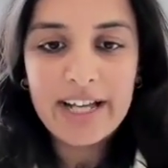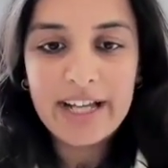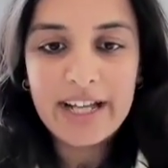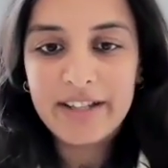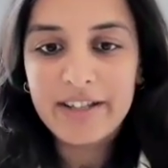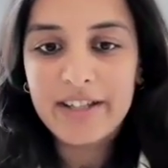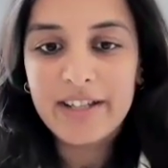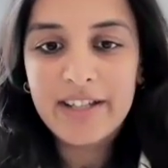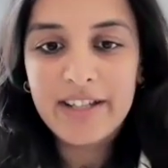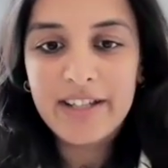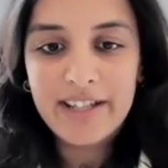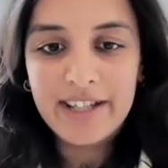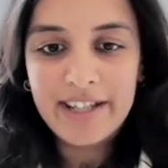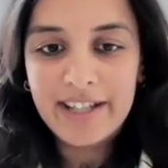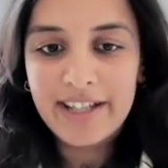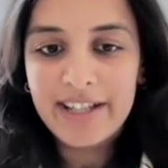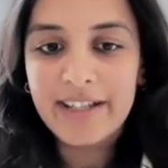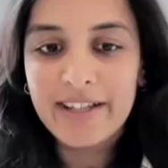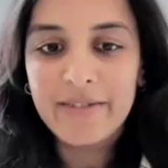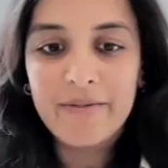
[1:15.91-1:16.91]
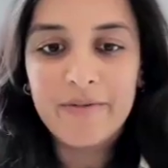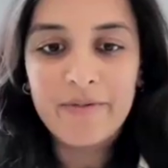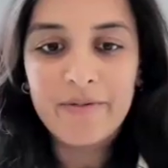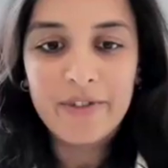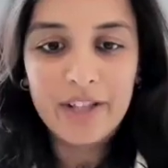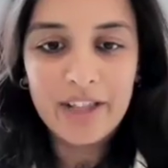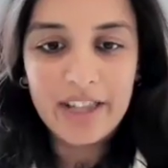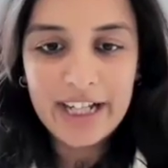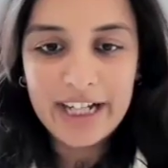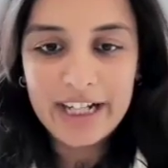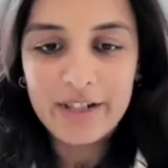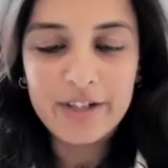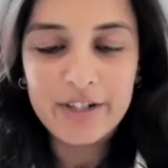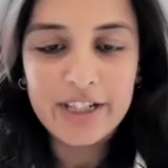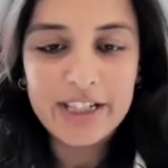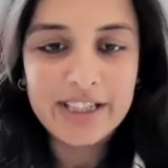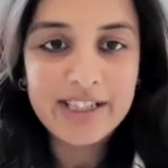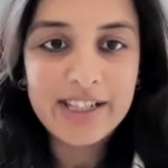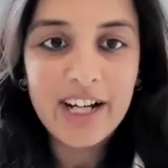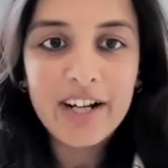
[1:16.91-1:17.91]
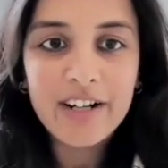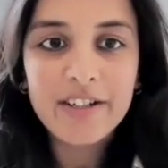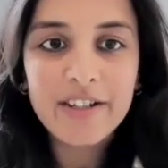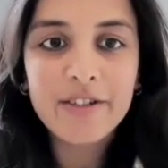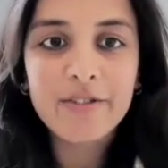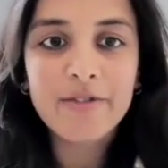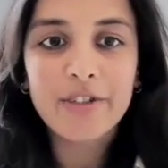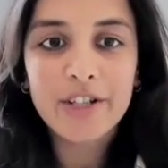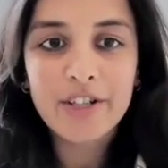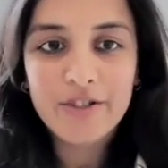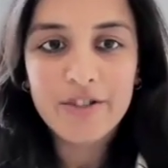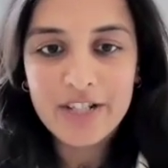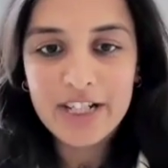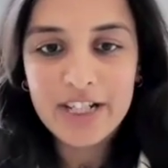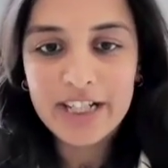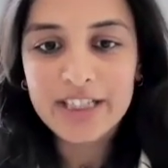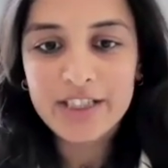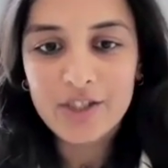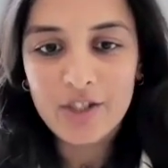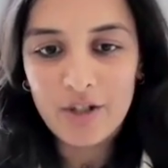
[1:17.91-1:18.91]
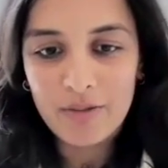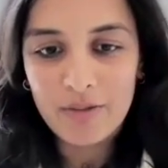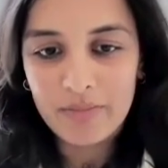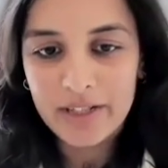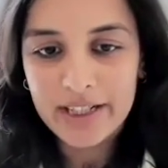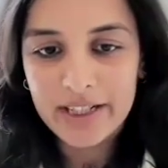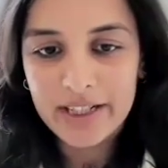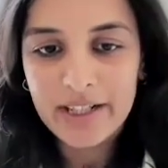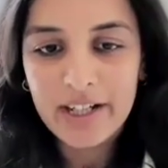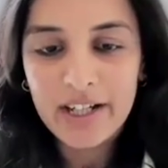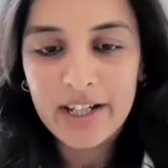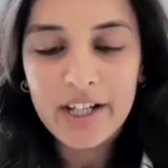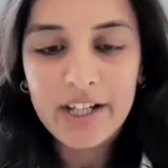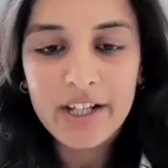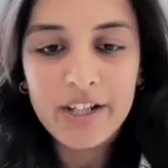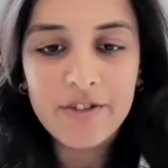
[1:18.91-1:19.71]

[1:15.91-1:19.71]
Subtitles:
And we'll like to get started with today's topic.